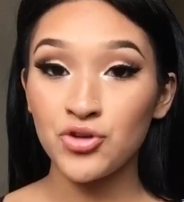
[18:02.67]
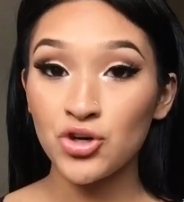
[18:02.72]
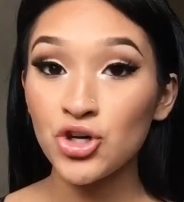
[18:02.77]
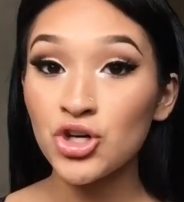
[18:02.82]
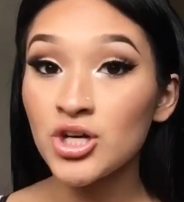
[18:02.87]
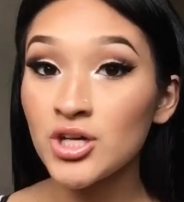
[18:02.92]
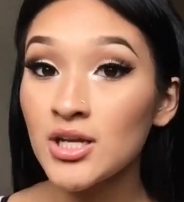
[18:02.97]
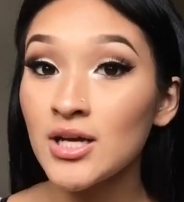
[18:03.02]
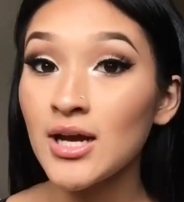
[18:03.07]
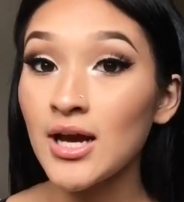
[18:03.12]
you're
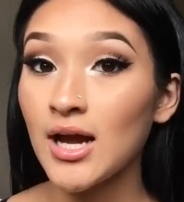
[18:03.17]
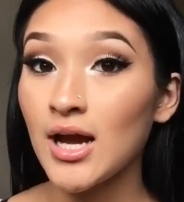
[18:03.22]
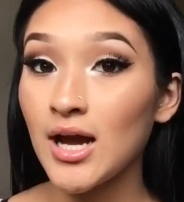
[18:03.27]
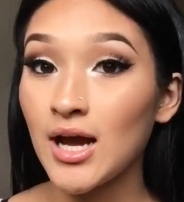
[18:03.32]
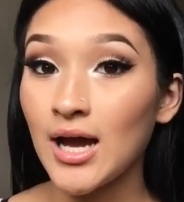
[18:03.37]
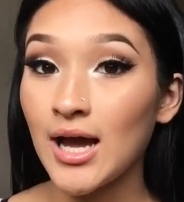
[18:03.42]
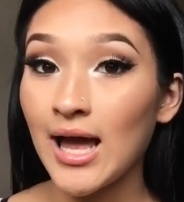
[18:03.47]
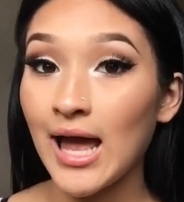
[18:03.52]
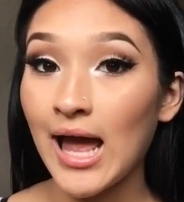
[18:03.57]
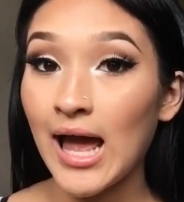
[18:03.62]
gonna
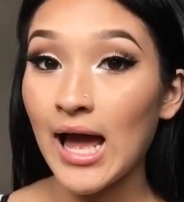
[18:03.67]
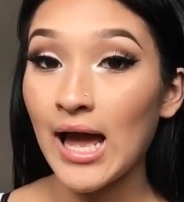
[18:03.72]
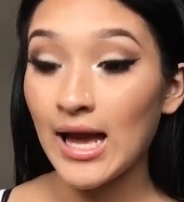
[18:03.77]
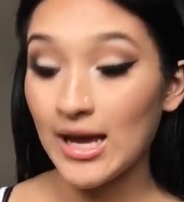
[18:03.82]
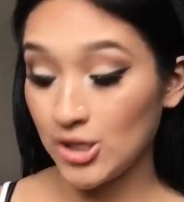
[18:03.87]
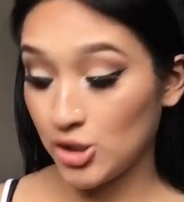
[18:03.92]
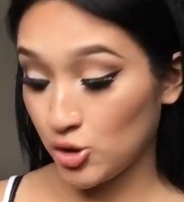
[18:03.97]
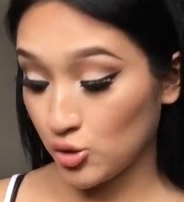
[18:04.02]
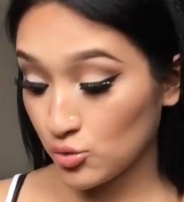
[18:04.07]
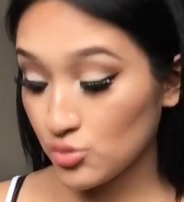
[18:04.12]

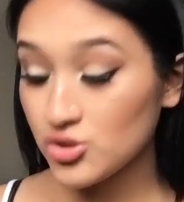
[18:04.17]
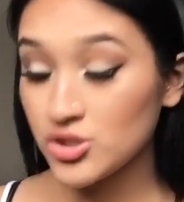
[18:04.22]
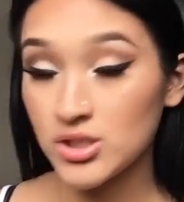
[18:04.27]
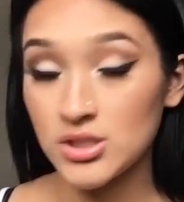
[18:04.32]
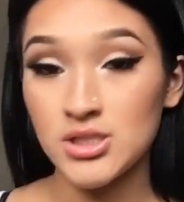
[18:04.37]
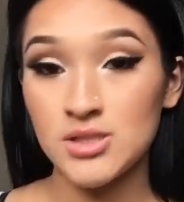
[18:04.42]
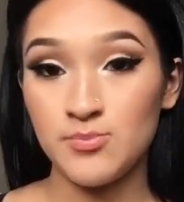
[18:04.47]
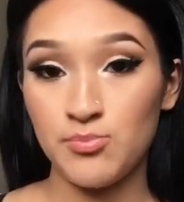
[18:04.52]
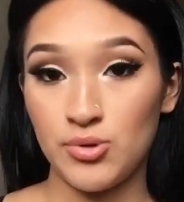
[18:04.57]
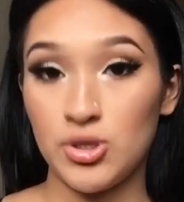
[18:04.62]
use
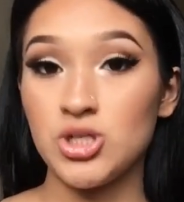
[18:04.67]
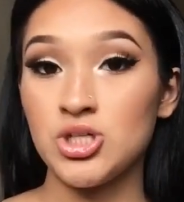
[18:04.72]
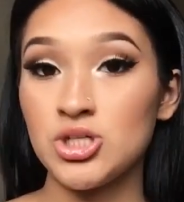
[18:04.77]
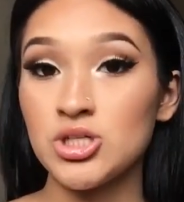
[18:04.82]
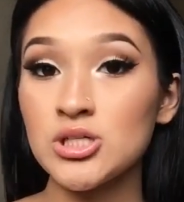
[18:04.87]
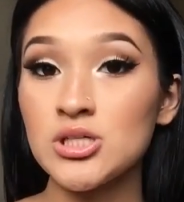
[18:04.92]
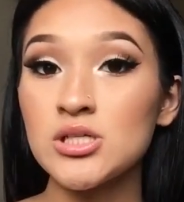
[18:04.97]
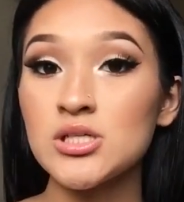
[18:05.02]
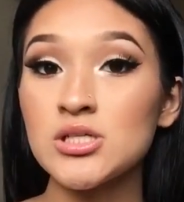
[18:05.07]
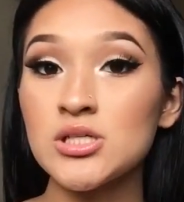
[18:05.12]
these
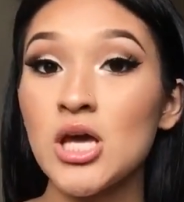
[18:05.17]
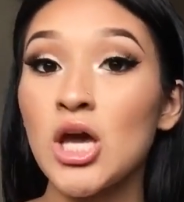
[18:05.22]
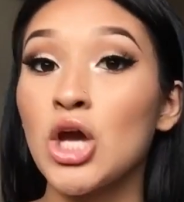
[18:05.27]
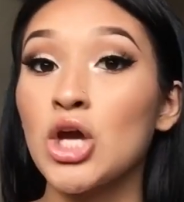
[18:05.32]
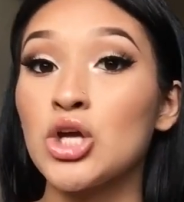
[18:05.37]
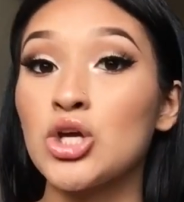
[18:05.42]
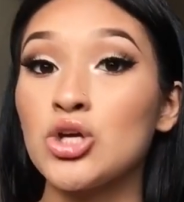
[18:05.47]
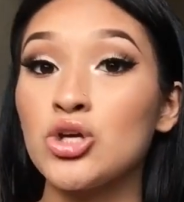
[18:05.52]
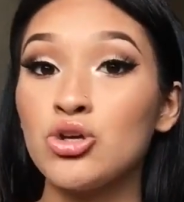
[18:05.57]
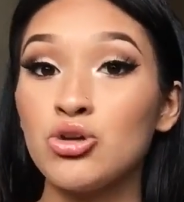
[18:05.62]
brushes,
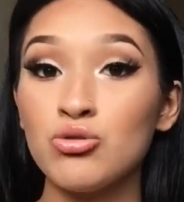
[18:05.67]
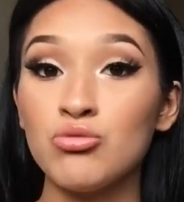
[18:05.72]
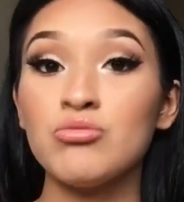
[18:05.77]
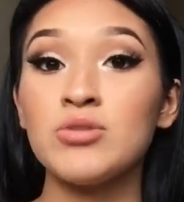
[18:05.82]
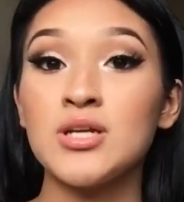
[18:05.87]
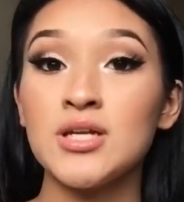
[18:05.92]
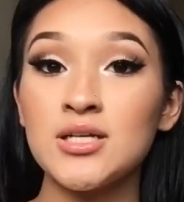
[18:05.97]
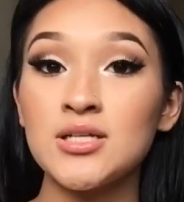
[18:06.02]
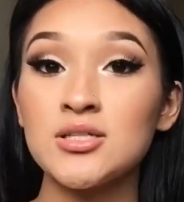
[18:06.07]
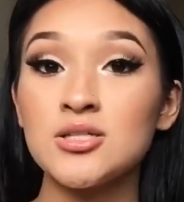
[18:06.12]
you
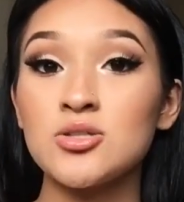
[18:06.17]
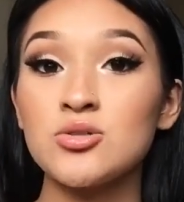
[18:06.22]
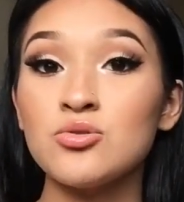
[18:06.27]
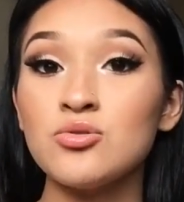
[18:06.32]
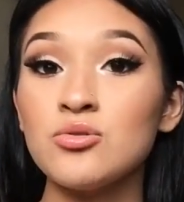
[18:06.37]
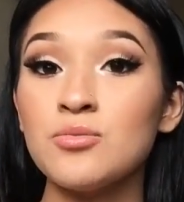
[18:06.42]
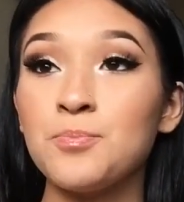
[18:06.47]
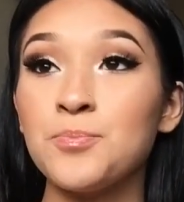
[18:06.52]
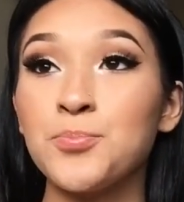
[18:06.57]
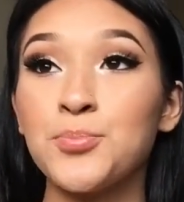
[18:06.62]
need
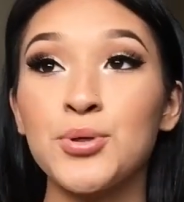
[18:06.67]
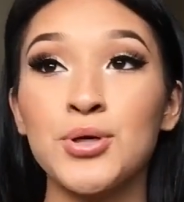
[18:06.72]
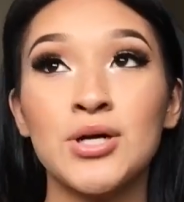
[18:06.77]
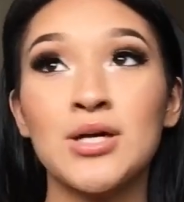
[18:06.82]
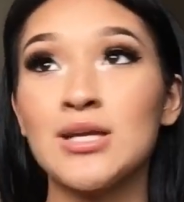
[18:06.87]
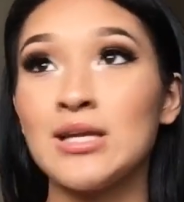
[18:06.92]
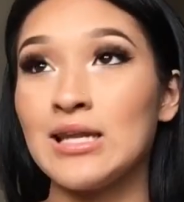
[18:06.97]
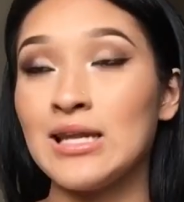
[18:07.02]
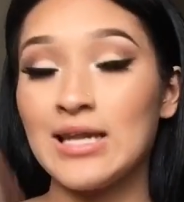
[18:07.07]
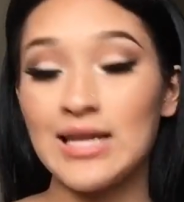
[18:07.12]
to
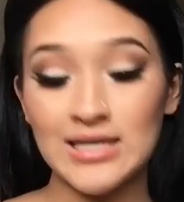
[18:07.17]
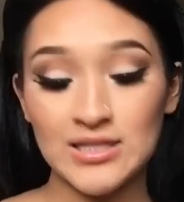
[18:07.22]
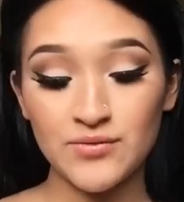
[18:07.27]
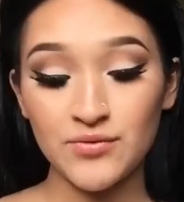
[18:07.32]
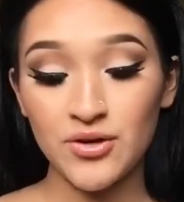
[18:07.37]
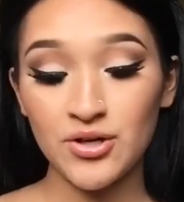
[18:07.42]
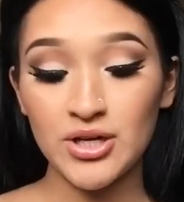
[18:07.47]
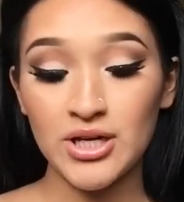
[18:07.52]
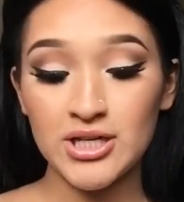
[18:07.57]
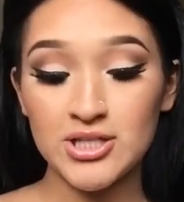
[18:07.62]
put less
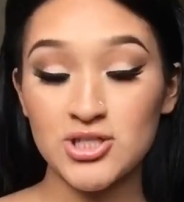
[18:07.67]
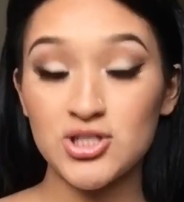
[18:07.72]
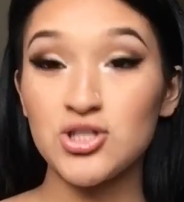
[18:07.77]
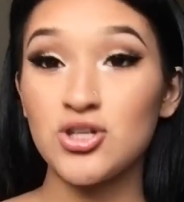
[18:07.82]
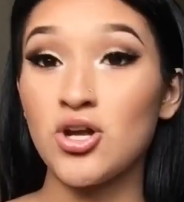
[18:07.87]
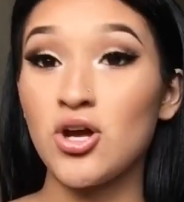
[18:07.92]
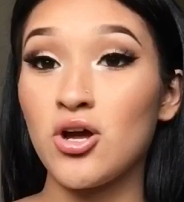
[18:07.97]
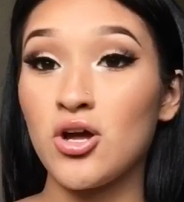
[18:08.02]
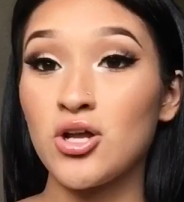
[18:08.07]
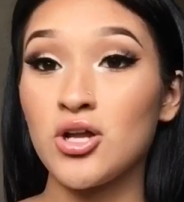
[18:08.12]
foundation
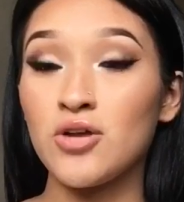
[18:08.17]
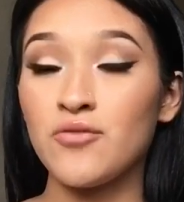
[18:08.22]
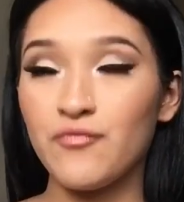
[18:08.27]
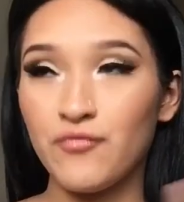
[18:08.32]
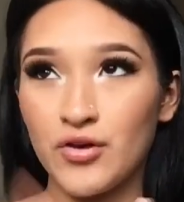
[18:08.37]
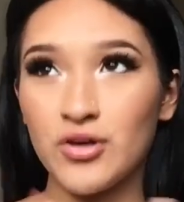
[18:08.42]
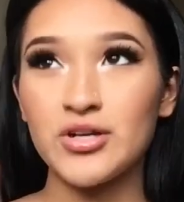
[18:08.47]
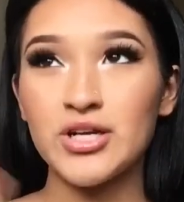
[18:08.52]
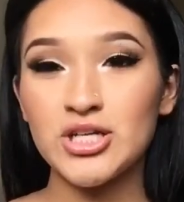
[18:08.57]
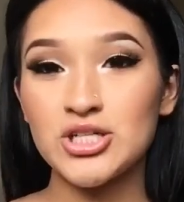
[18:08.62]
on,
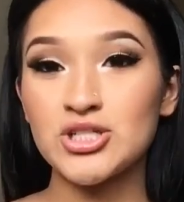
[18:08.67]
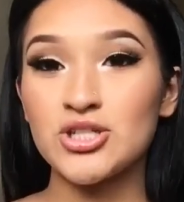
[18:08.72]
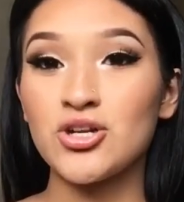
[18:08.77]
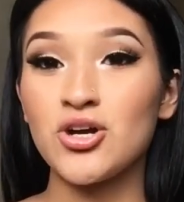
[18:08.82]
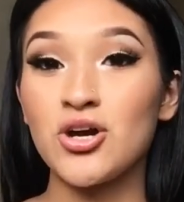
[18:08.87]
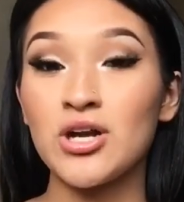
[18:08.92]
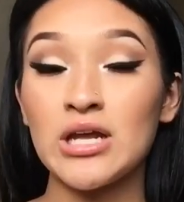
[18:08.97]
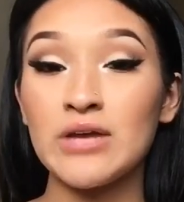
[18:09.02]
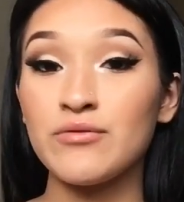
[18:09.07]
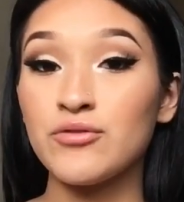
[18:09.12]
foundation
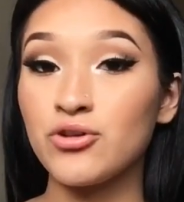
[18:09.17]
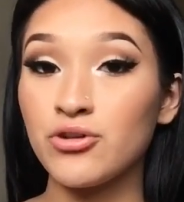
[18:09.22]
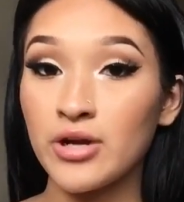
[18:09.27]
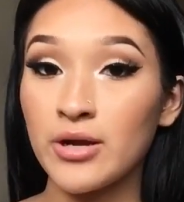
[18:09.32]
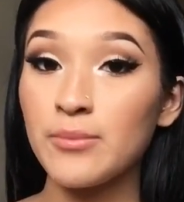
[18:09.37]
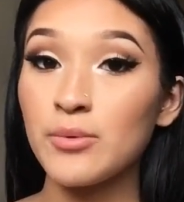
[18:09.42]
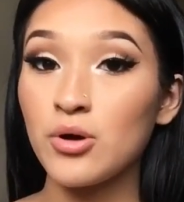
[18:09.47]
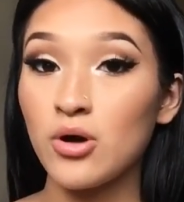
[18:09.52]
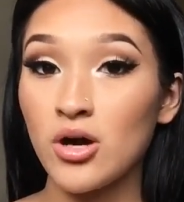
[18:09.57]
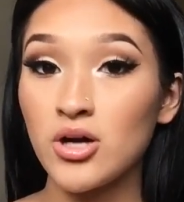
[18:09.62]
on if you
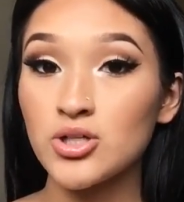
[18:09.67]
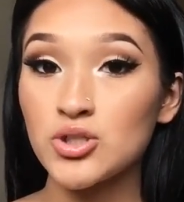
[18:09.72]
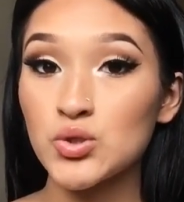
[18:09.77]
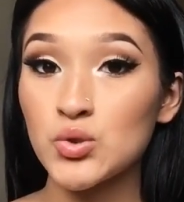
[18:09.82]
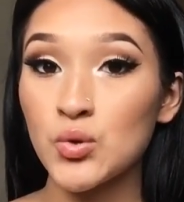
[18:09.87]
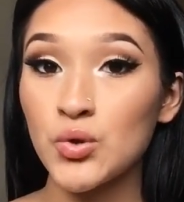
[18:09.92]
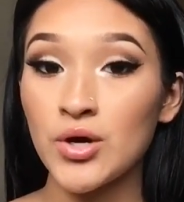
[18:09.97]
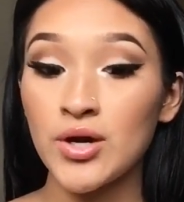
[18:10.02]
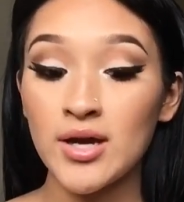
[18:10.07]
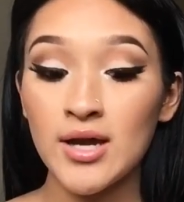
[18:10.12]
cream
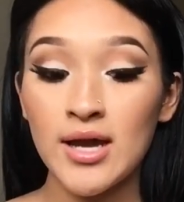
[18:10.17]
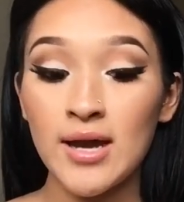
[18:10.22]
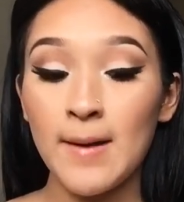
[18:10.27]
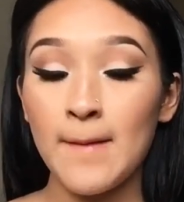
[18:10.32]
contour.